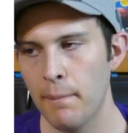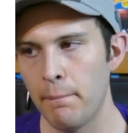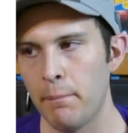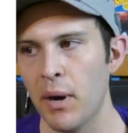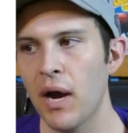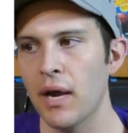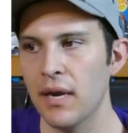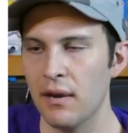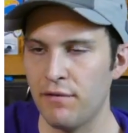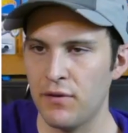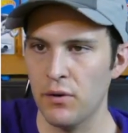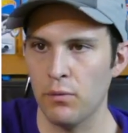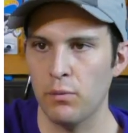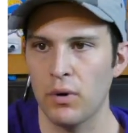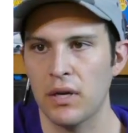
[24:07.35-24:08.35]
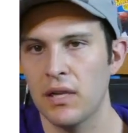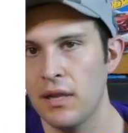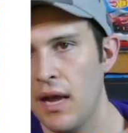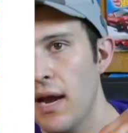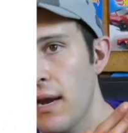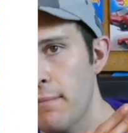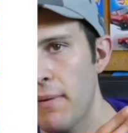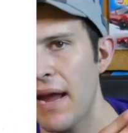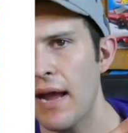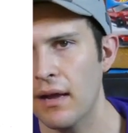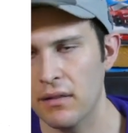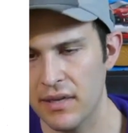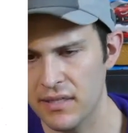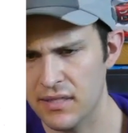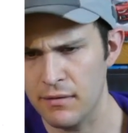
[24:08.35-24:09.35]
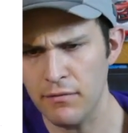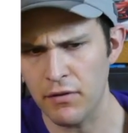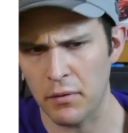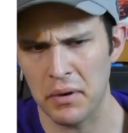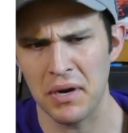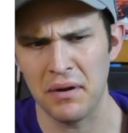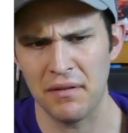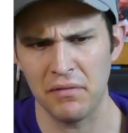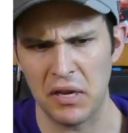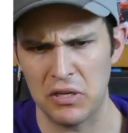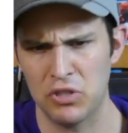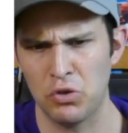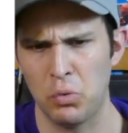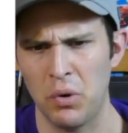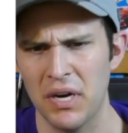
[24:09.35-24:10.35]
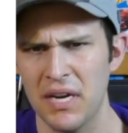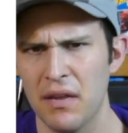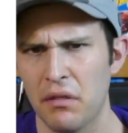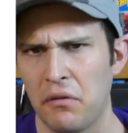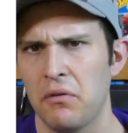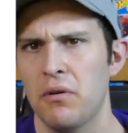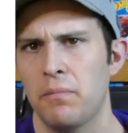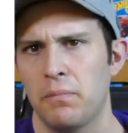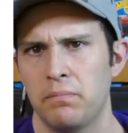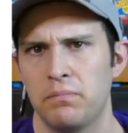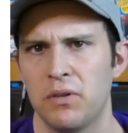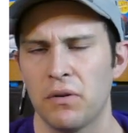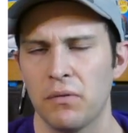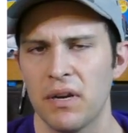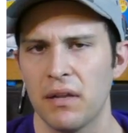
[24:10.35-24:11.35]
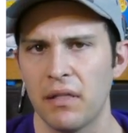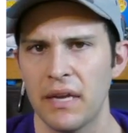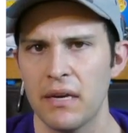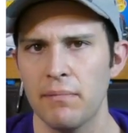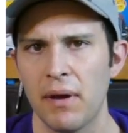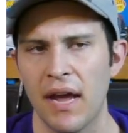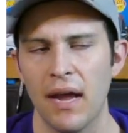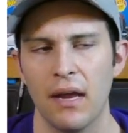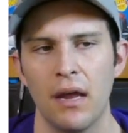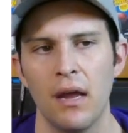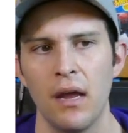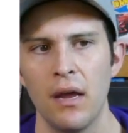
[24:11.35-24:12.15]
But if you're reclined back, like some of them I have like 20, 30 degree lean back,